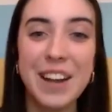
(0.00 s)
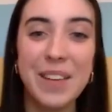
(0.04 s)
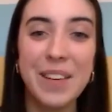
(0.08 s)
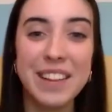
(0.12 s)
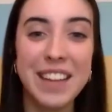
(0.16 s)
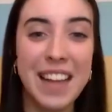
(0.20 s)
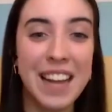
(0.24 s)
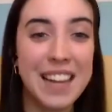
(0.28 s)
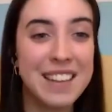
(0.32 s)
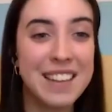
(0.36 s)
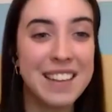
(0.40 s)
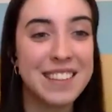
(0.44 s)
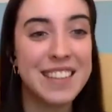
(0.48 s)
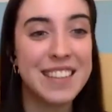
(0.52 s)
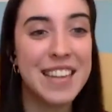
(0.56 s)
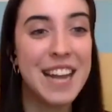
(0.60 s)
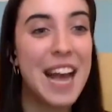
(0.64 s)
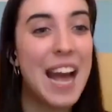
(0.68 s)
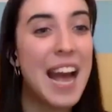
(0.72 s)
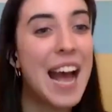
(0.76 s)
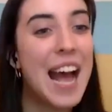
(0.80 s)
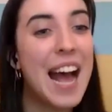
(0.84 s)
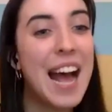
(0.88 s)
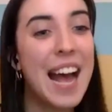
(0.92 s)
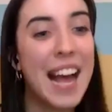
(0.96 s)
But yeah, the free
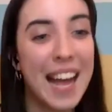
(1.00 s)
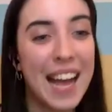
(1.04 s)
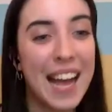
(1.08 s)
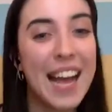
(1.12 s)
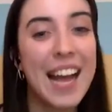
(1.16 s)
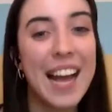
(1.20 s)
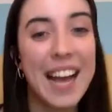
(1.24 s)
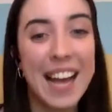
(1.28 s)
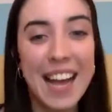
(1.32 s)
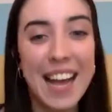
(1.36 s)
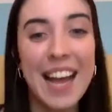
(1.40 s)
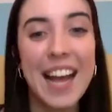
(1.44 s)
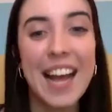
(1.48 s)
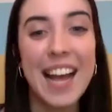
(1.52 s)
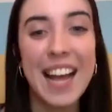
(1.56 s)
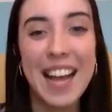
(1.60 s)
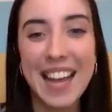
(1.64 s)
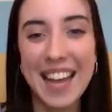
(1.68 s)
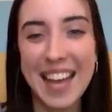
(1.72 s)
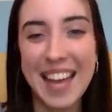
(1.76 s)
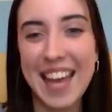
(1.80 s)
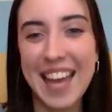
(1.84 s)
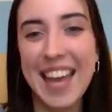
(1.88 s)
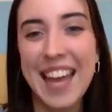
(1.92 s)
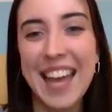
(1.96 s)
drinks. The free drinks